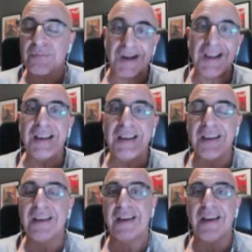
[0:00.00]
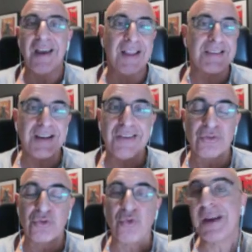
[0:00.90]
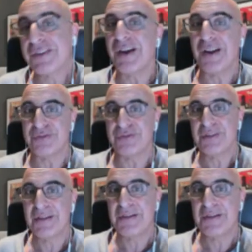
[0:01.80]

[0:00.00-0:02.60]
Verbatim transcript: really at risk to myself.